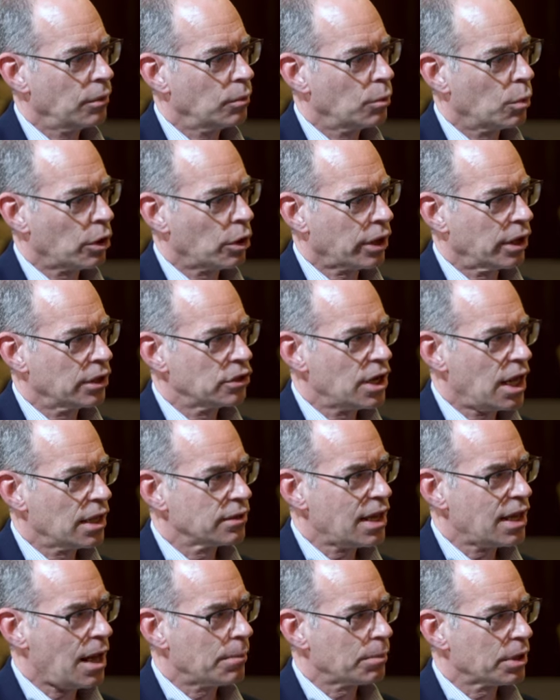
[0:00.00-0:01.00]
work at
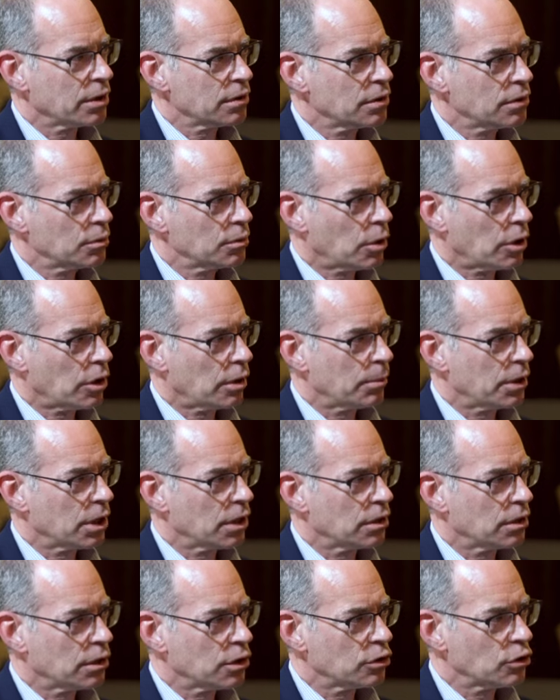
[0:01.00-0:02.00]
Johns Hopkins, where I'm an
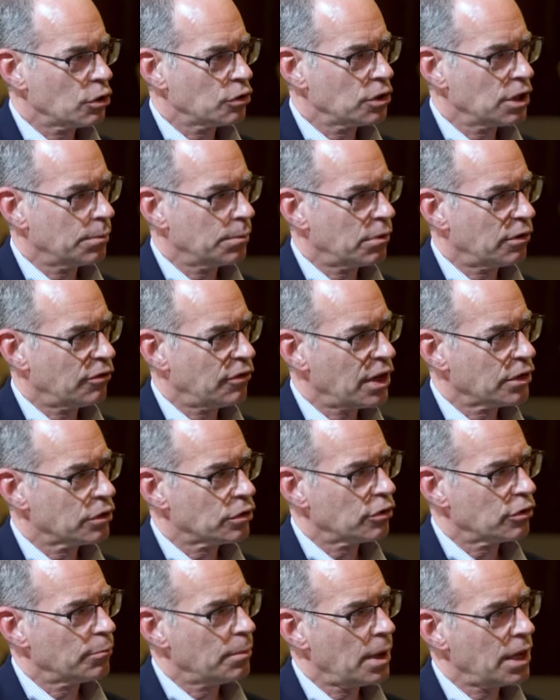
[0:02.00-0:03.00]
associate
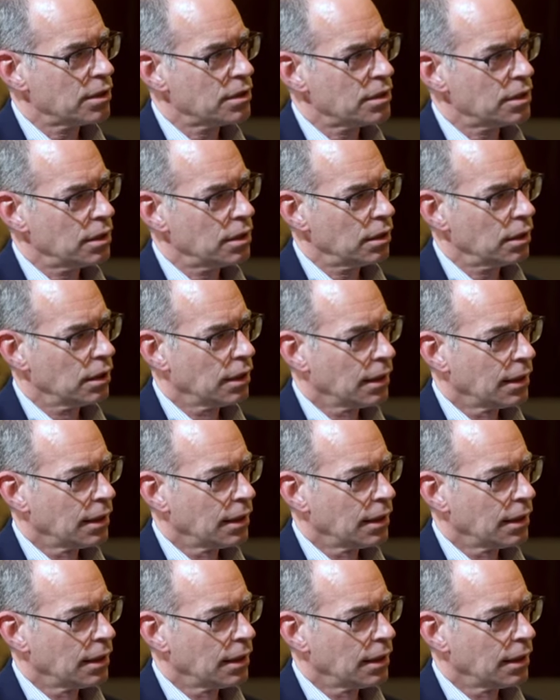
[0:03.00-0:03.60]
professor of medicine.